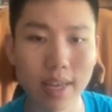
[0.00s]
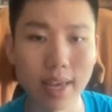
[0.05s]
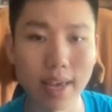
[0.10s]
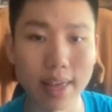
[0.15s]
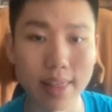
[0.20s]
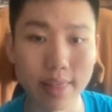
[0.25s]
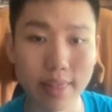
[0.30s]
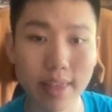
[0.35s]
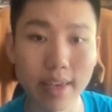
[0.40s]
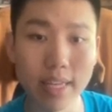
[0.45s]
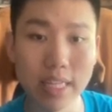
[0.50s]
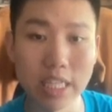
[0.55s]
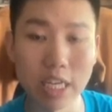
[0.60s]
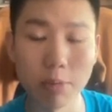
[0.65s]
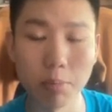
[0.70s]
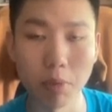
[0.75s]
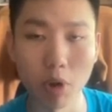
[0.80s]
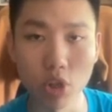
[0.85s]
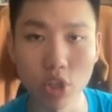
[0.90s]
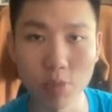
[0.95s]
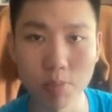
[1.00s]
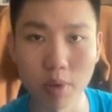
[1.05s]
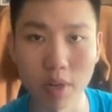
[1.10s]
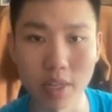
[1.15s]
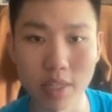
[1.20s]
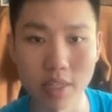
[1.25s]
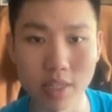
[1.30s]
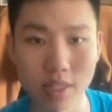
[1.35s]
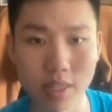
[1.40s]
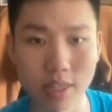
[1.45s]
and then I
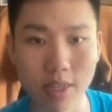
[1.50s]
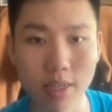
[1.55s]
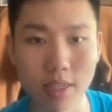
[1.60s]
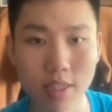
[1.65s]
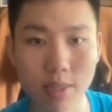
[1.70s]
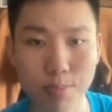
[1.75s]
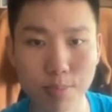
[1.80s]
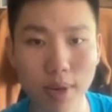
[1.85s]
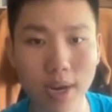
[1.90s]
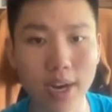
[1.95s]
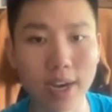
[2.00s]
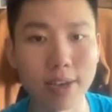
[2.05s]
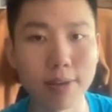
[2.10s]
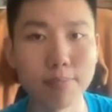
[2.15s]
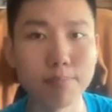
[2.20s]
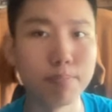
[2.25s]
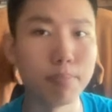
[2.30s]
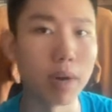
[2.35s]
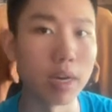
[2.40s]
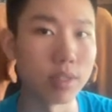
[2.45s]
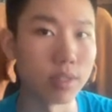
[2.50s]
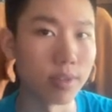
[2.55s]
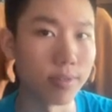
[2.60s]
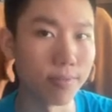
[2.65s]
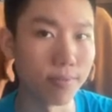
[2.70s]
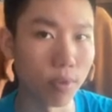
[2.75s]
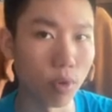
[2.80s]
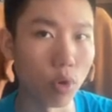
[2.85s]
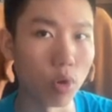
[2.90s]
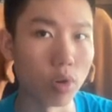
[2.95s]
multiplied 6 pi by the
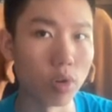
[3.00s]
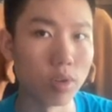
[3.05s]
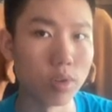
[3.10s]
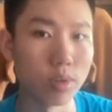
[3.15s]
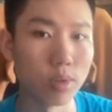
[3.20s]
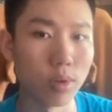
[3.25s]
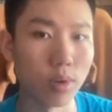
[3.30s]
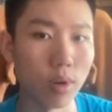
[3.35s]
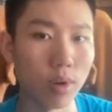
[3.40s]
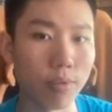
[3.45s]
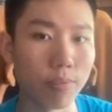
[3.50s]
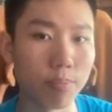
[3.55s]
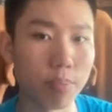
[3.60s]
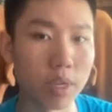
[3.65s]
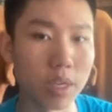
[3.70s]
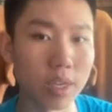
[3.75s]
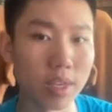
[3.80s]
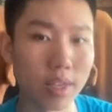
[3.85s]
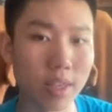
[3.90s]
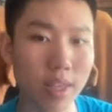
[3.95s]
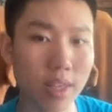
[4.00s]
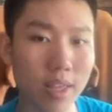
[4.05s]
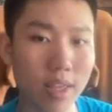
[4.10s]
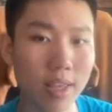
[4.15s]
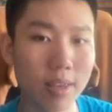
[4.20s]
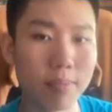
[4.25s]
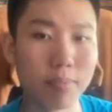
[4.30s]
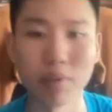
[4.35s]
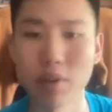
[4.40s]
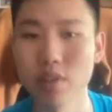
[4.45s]
floor of b,
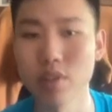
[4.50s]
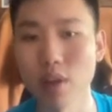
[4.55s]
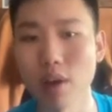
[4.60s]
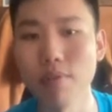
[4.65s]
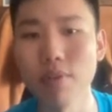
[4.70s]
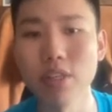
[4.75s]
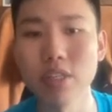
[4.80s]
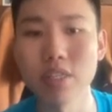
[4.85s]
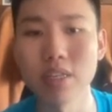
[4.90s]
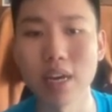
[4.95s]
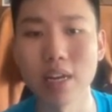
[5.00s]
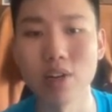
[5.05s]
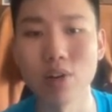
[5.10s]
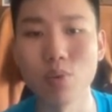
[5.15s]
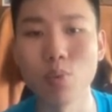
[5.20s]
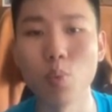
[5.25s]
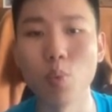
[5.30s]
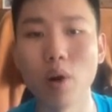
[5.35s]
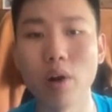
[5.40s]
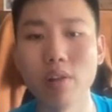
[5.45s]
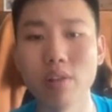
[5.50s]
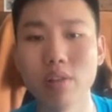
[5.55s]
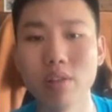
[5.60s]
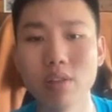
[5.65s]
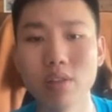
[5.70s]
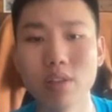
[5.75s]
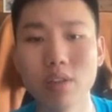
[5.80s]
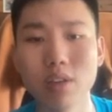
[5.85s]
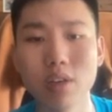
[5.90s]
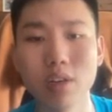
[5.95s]
because obviously I don't
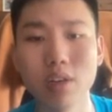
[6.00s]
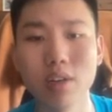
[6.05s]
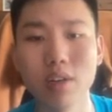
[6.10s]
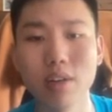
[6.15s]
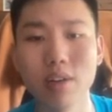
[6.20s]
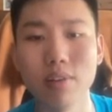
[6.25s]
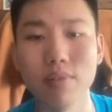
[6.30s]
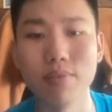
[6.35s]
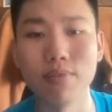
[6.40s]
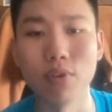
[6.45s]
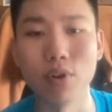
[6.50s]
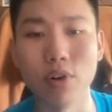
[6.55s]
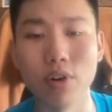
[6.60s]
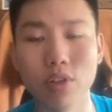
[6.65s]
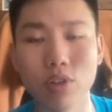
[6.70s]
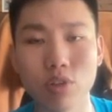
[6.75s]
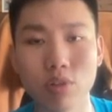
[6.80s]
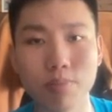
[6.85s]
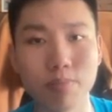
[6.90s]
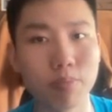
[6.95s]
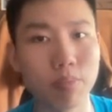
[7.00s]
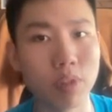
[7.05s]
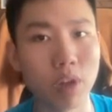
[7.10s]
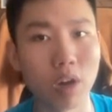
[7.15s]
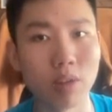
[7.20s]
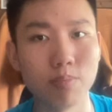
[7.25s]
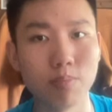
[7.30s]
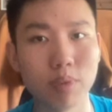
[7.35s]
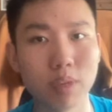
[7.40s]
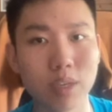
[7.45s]
want for it to
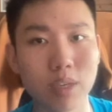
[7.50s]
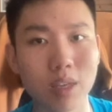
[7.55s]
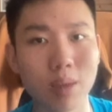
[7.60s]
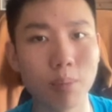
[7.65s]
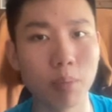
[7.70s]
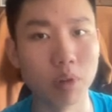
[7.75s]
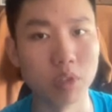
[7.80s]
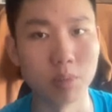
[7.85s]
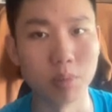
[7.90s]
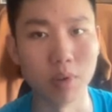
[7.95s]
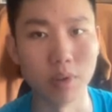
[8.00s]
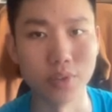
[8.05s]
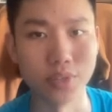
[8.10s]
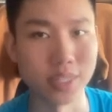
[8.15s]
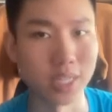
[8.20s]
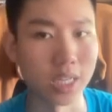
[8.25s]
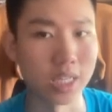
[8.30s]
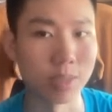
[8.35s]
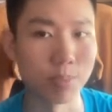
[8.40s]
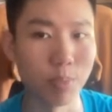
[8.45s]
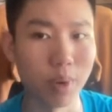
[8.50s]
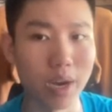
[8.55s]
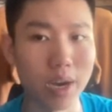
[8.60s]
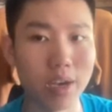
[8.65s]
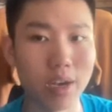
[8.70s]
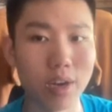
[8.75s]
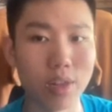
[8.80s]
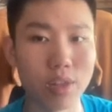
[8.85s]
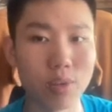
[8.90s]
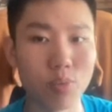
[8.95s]
not be a multiple of 6
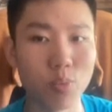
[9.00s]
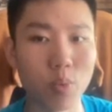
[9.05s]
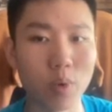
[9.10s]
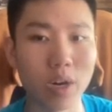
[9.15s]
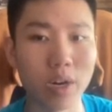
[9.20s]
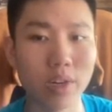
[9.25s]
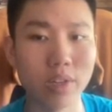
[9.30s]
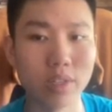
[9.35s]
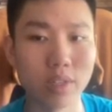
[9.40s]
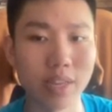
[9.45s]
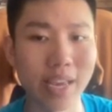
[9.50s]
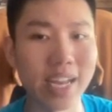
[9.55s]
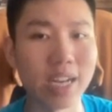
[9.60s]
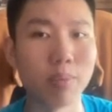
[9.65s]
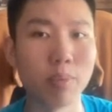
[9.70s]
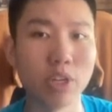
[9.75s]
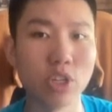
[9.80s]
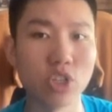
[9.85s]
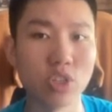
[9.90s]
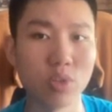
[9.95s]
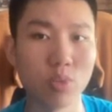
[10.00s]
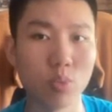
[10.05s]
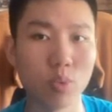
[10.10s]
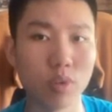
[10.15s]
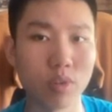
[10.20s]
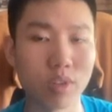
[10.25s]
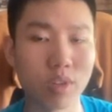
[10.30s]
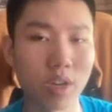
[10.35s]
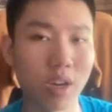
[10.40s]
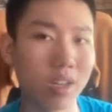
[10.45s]
pi, otherwise the animation
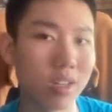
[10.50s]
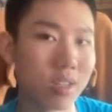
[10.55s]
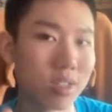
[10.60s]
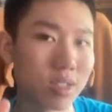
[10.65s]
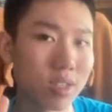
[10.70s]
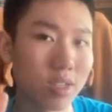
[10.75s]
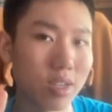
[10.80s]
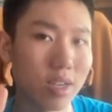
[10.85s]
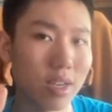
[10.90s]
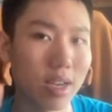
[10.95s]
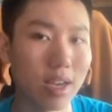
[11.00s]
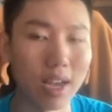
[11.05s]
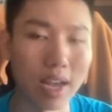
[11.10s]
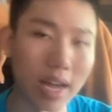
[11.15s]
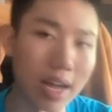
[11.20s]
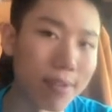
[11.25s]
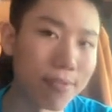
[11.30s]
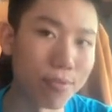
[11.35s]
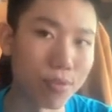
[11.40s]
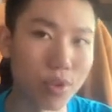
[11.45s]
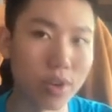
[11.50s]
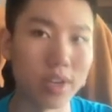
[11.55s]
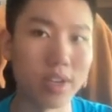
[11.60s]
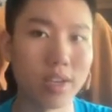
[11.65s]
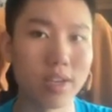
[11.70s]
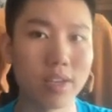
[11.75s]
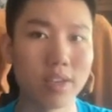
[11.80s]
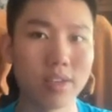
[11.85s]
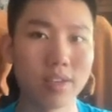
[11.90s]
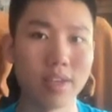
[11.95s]
would cut
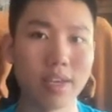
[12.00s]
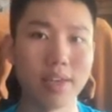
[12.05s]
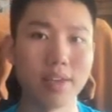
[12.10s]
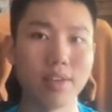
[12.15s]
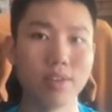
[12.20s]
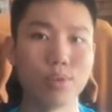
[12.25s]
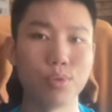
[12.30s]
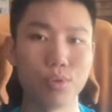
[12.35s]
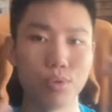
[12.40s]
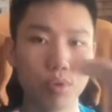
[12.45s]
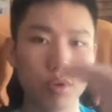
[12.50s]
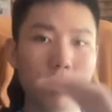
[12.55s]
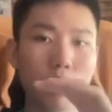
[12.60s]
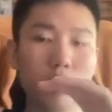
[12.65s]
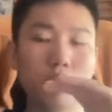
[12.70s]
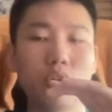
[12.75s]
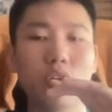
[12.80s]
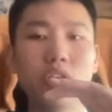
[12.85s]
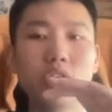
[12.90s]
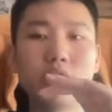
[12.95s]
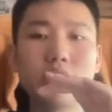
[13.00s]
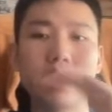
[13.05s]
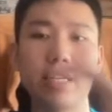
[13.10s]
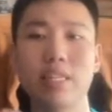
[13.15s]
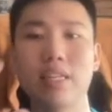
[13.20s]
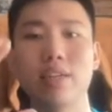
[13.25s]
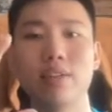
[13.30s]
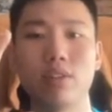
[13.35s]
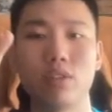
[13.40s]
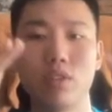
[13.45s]
halfway through a rotation
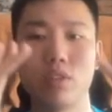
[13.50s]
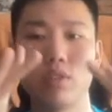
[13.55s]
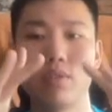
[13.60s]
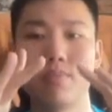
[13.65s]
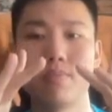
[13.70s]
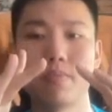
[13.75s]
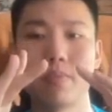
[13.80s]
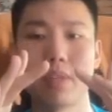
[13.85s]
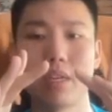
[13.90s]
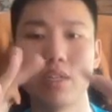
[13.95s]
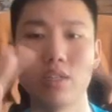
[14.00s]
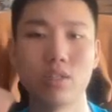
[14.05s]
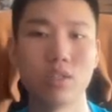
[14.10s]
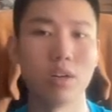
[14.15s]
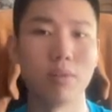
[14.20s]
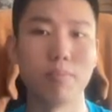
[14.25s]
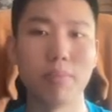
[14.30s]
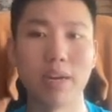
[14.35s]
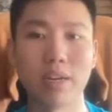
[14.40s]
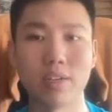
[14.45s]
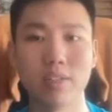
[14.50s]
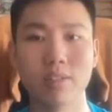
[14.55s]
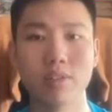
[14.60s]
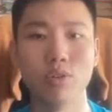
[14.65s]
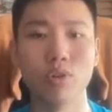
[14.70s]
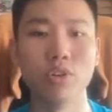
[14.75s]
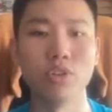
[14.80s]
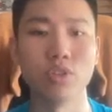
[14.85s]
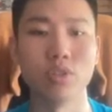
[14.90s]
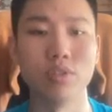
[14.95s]
and then start back in the
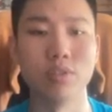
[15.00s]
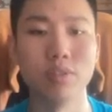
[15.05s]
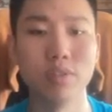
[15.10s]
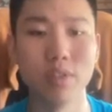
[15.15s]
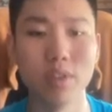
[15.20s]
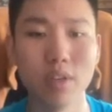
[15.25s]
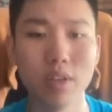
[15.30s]
original